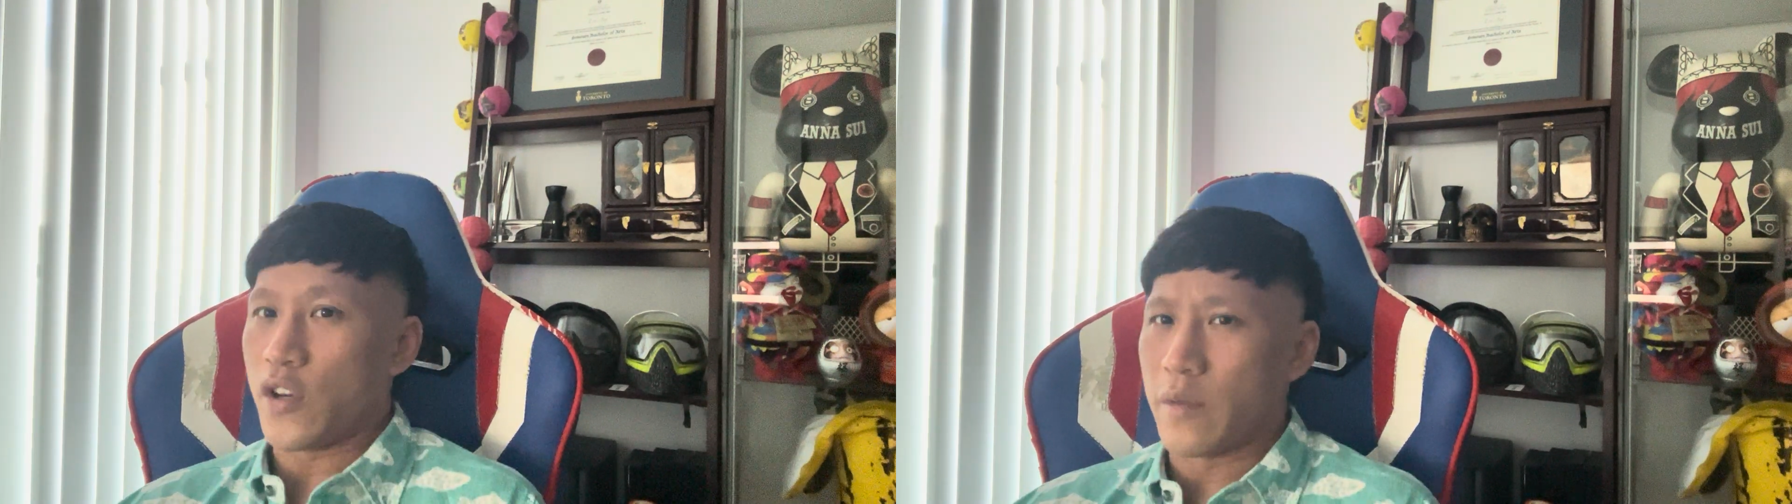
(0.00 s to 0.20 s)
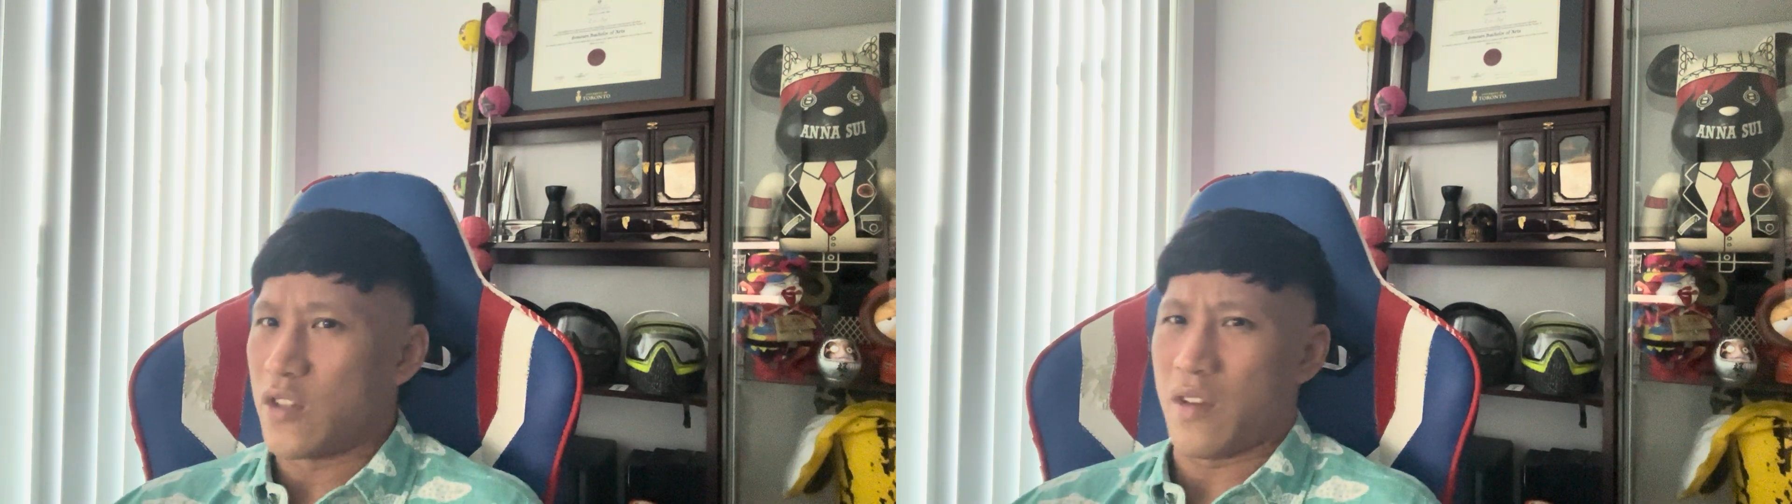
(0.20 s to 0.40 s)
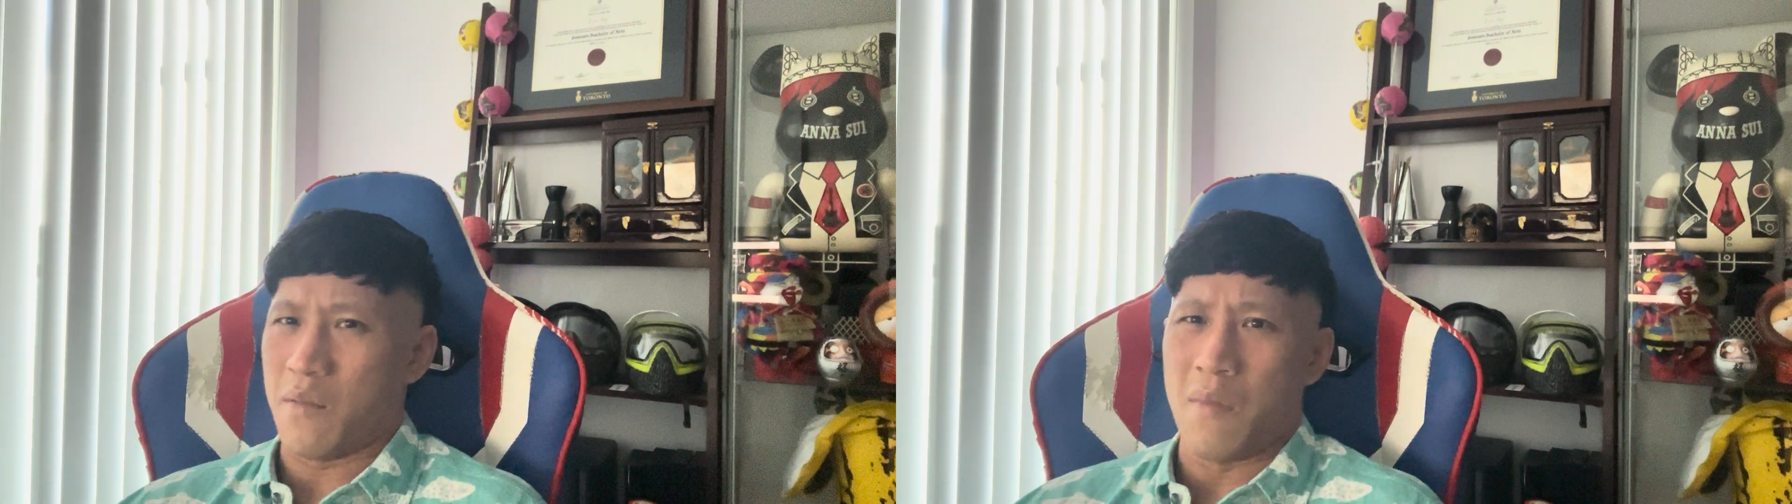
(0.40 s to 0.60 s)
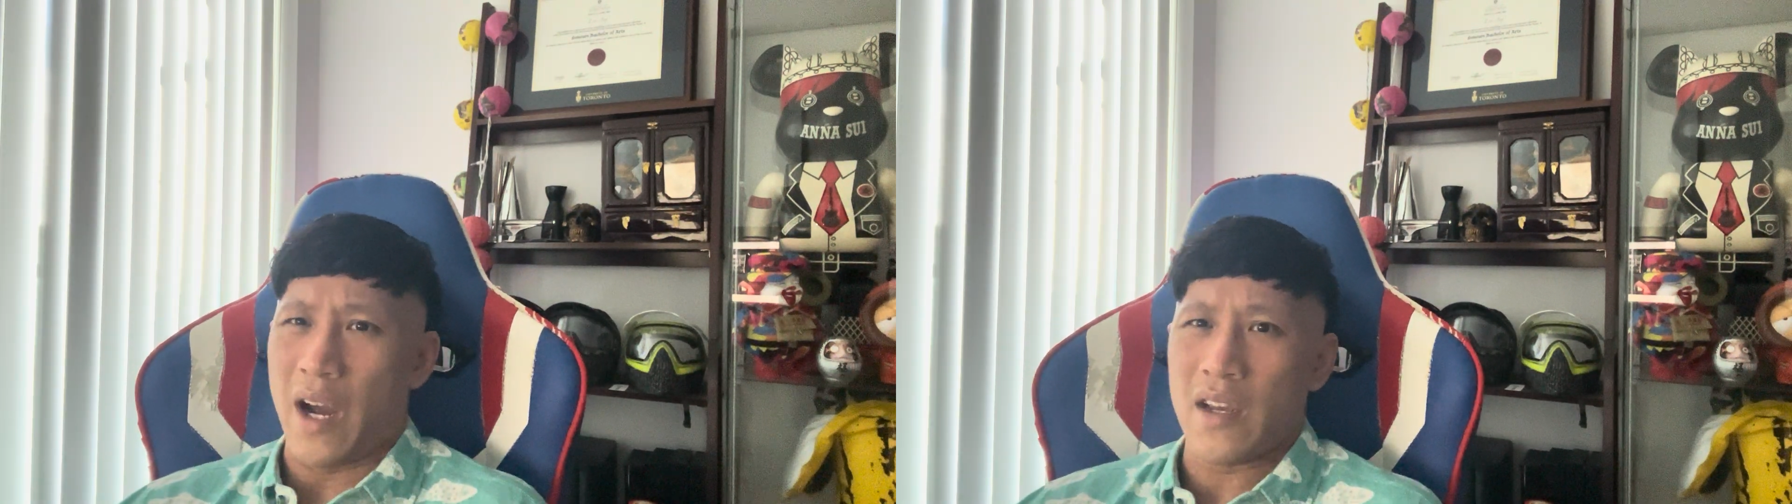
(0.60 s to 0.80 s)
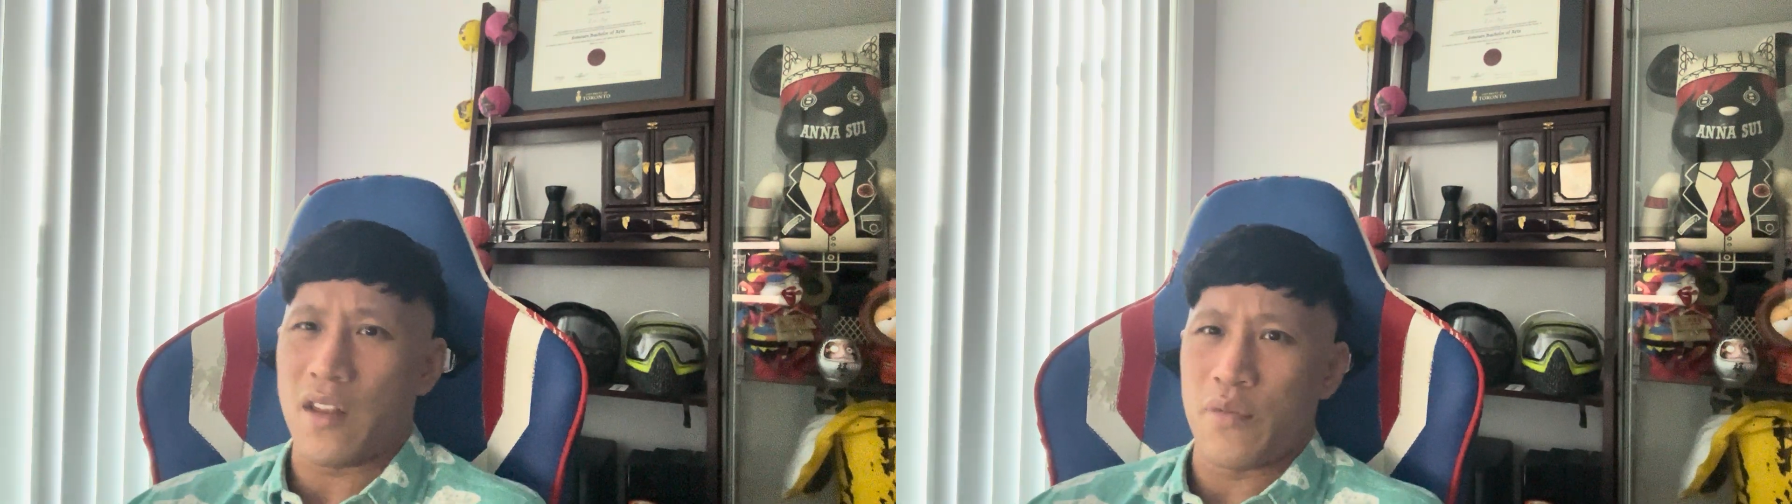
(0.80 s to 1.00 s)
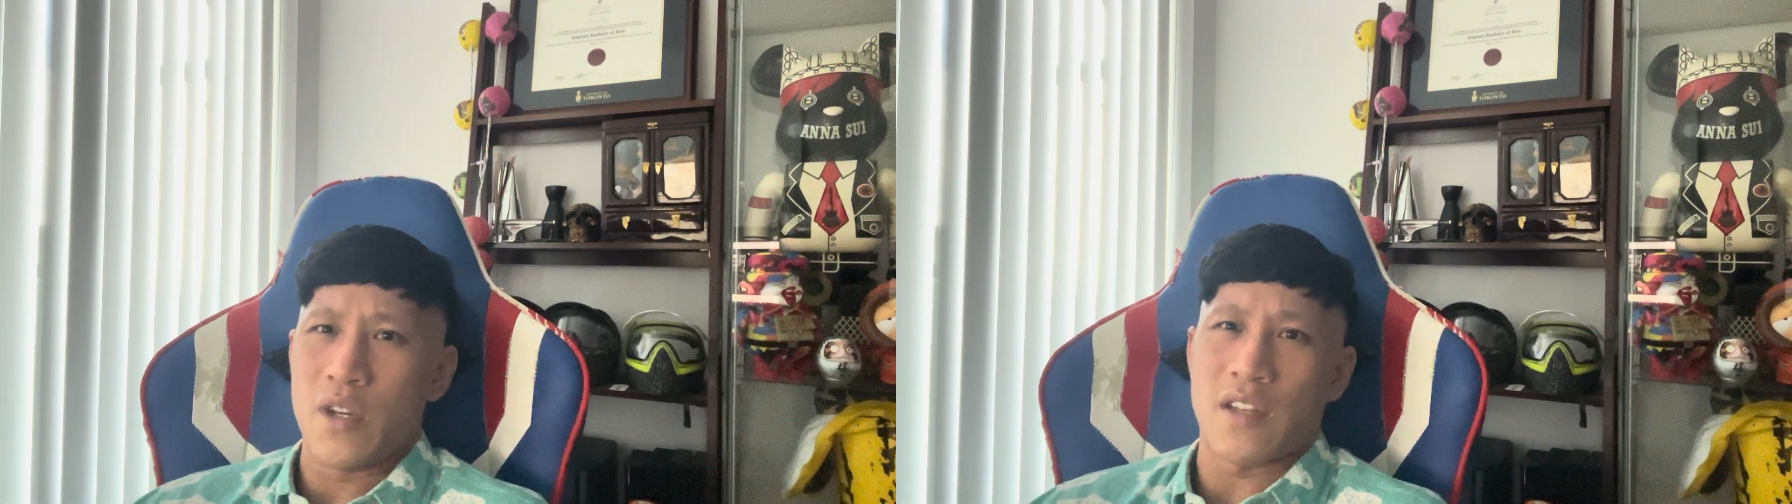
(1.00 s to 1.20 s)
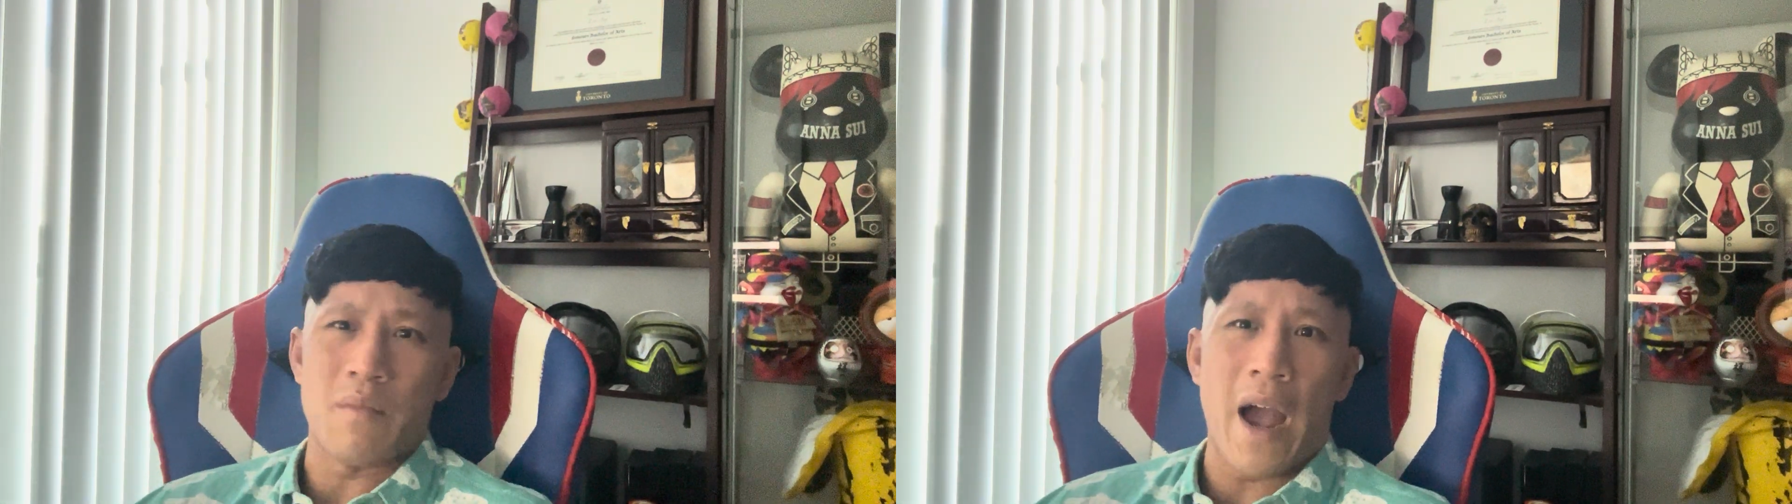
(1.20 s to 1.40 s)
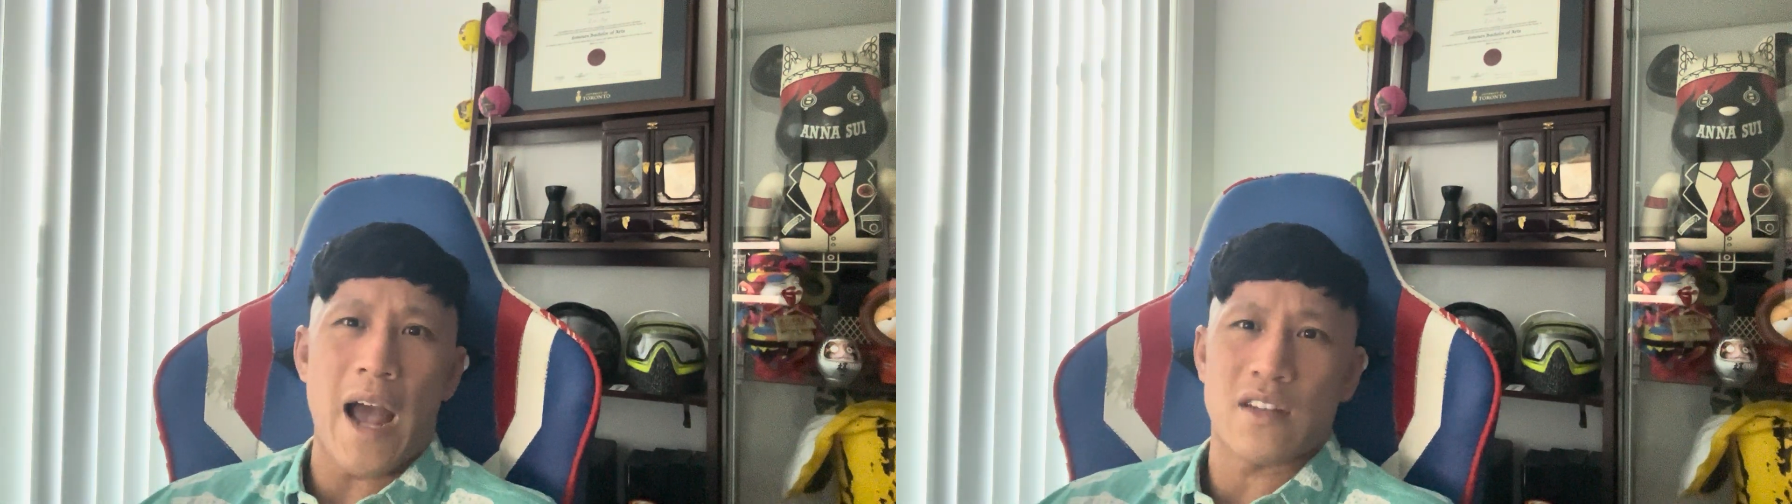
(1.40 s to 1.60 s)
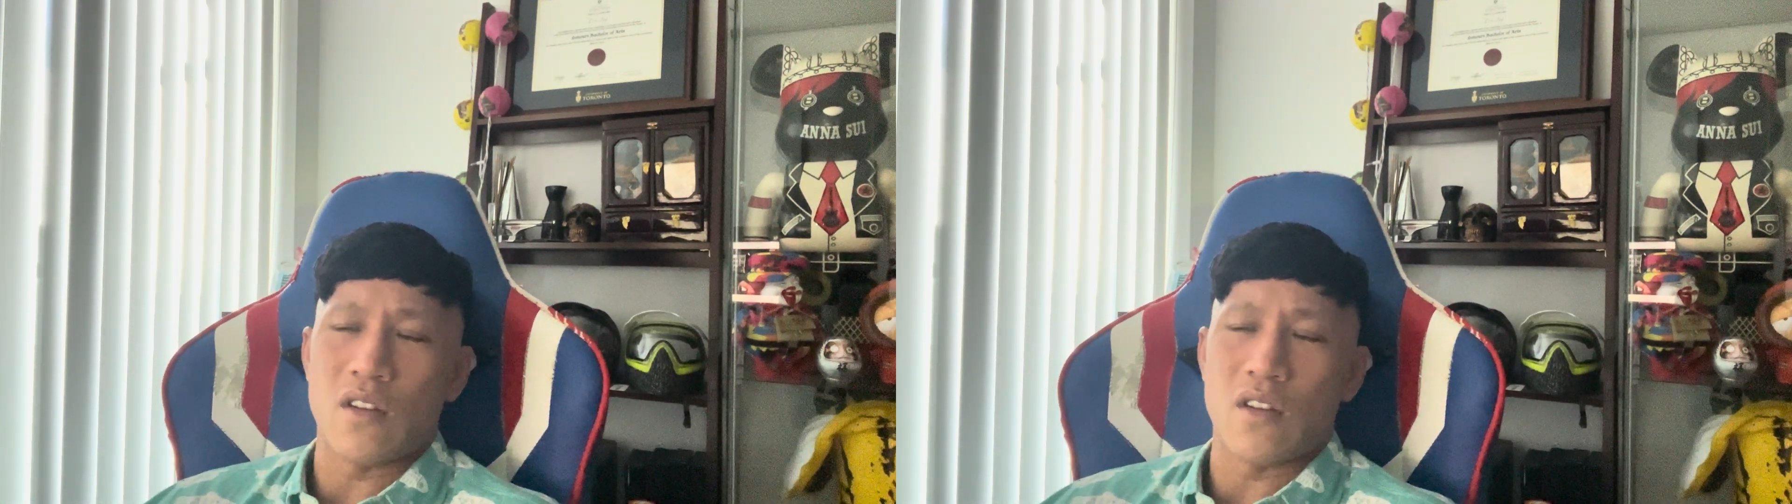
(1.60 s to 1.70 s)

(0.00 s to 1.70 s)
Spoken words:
You can do that in Maya, 3ds Max.